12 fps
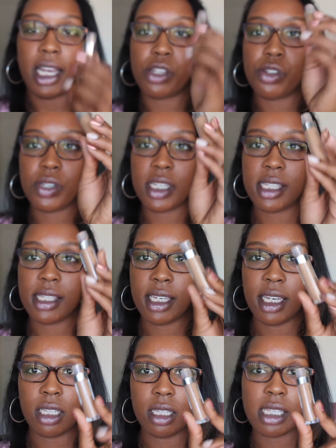As you can
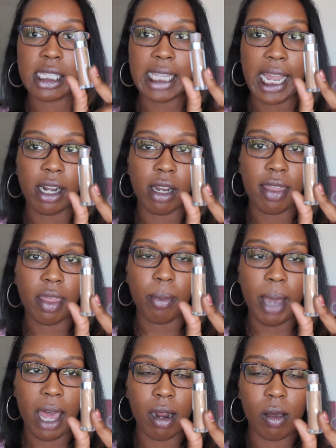see, it looks lighter in the
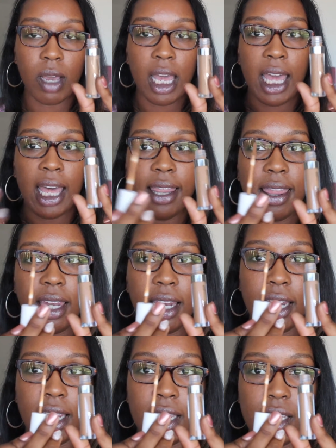bottle than
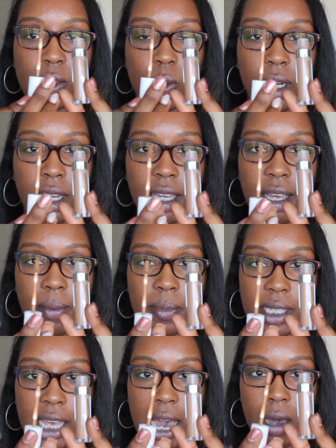it is when it
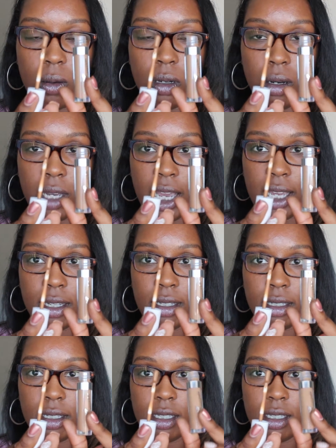comes out, okay?